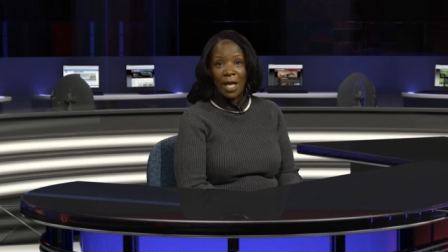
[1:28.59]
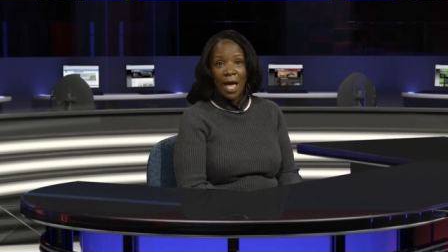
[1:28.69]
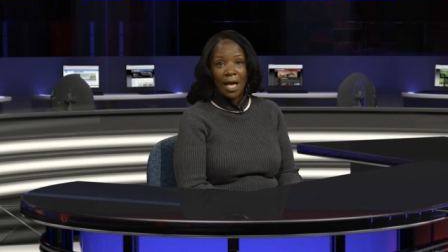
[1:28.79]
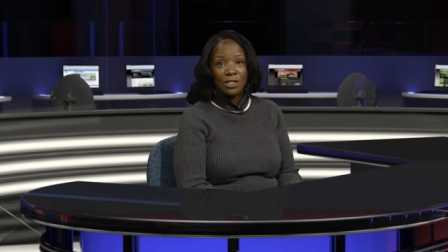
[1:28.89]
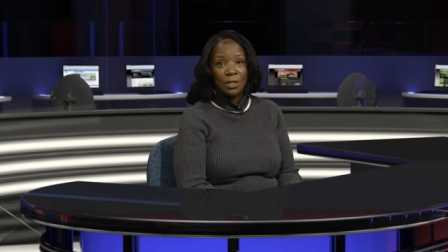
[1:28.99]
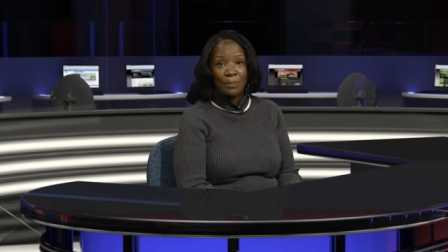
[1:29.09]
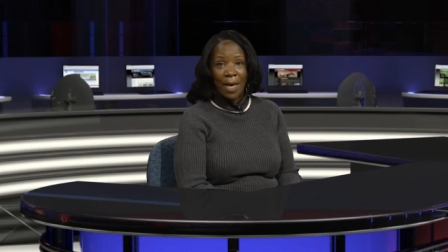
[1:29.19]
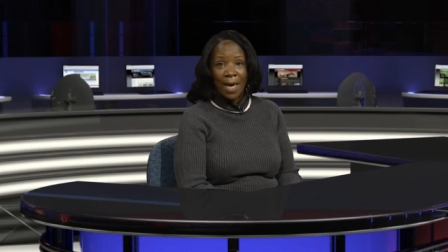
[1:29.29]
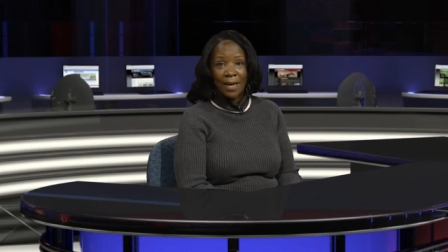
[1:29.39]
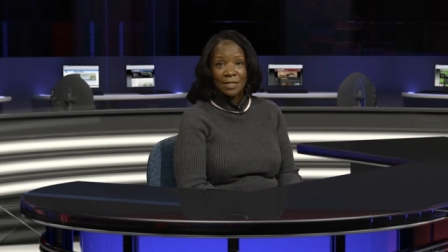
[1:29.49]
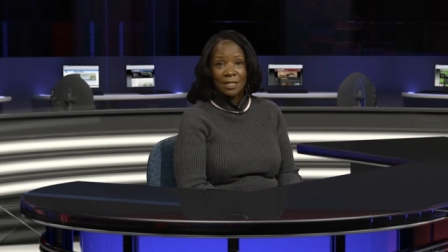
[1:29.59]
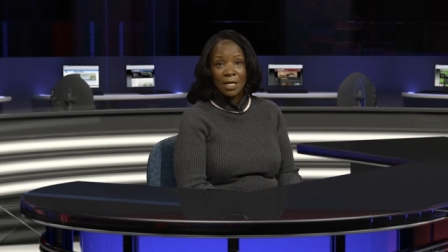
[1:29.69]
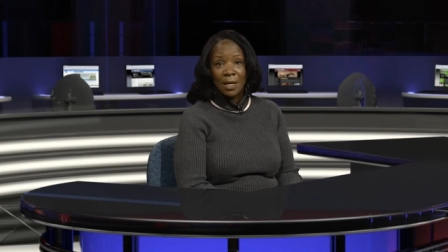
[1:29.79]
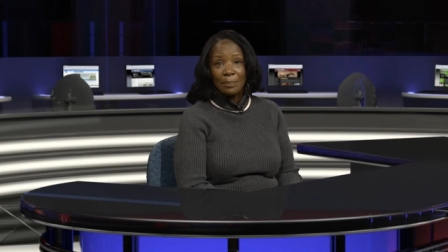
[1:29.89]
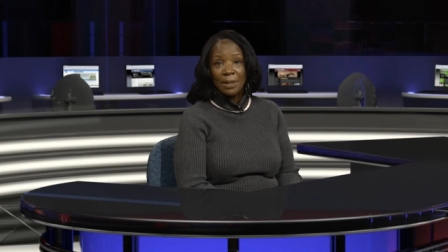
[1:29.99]
As she passed,
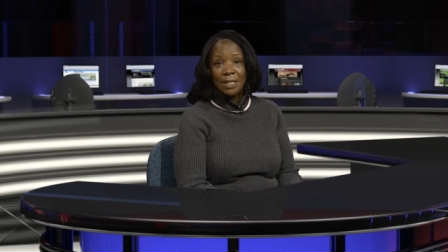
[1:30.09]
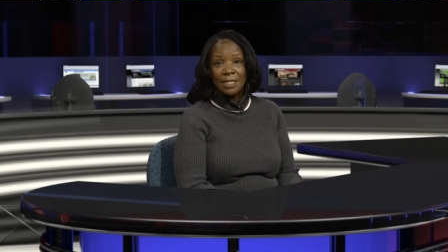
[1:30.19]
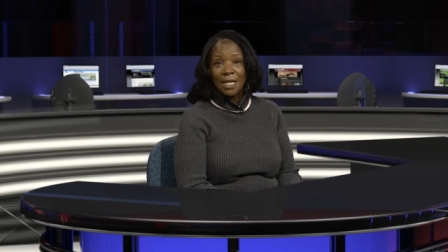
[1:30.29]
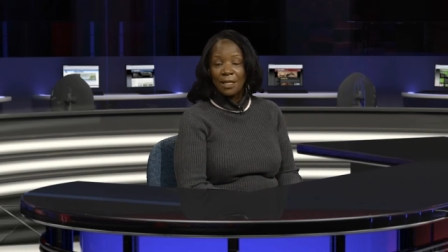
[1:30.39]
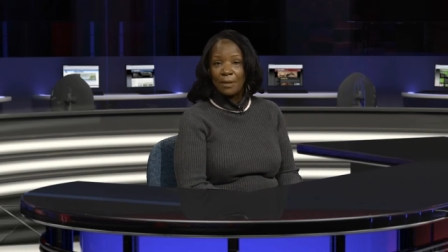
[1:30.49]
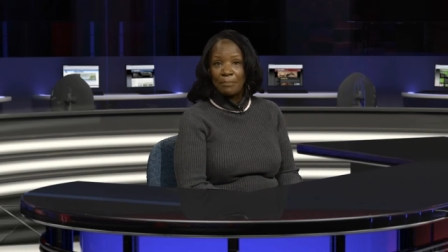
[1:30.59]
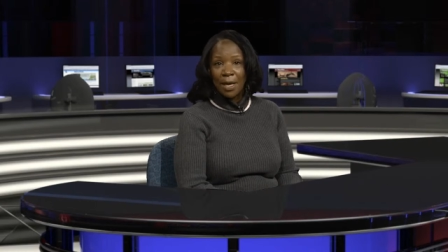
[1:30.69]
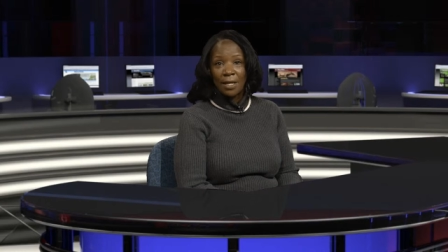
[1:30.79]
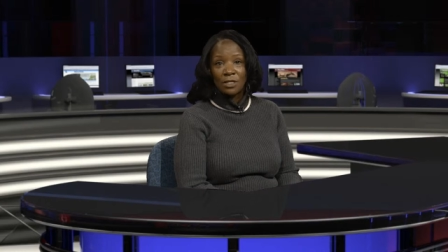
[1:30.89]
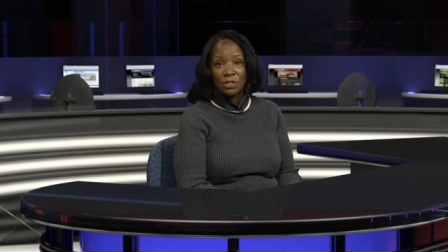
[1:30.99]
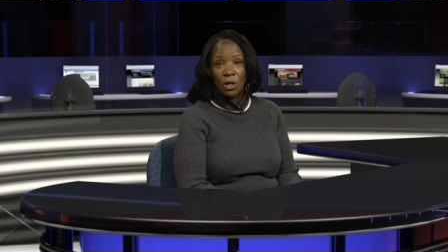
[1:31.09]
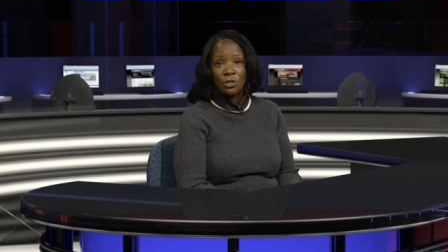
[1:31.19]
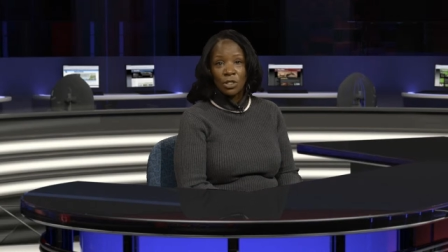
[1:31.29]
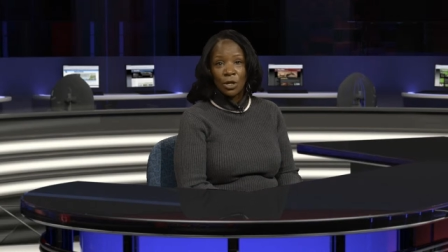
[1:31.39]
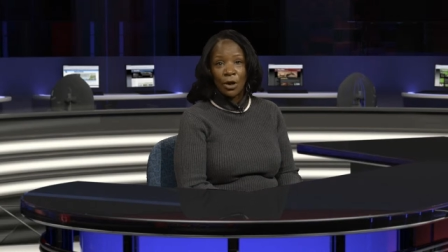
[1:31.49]
police say the man
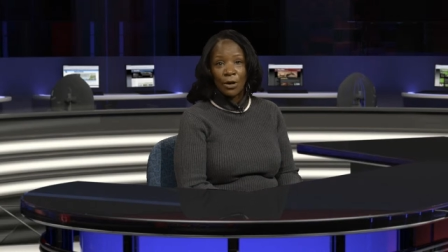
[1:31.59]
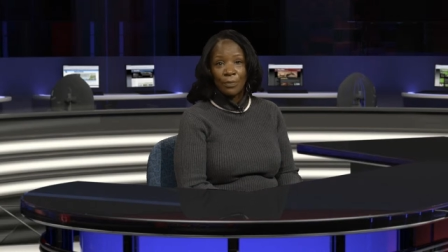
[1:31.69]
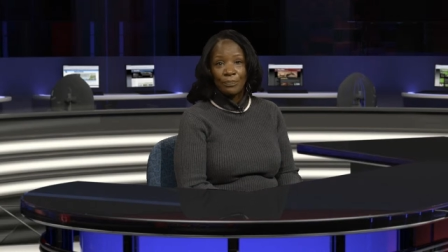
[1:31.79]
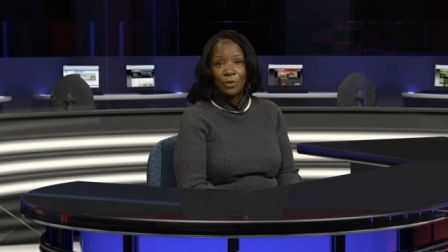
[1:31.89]
assaulted her.